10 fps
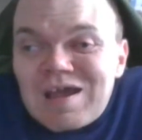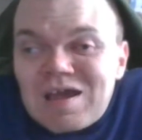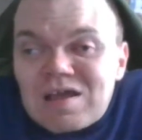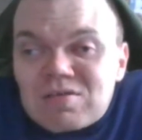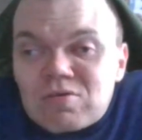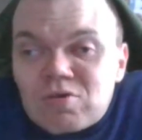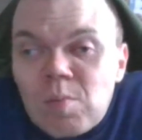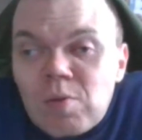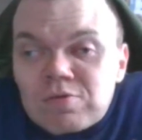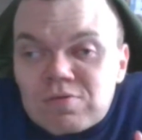the
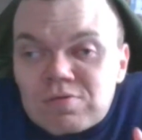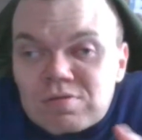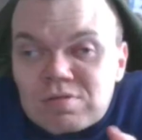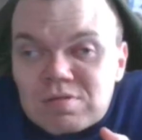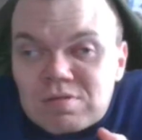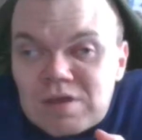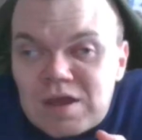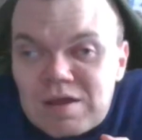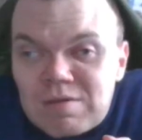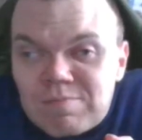
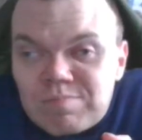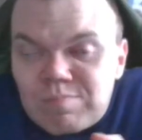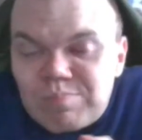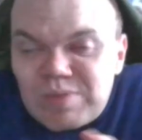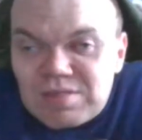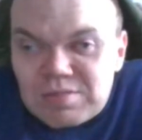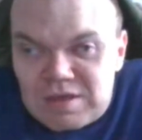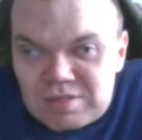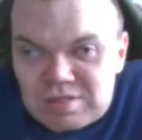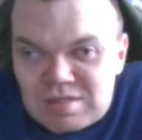Ghostbusters
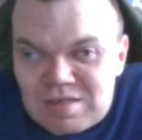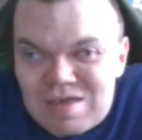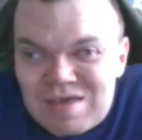business,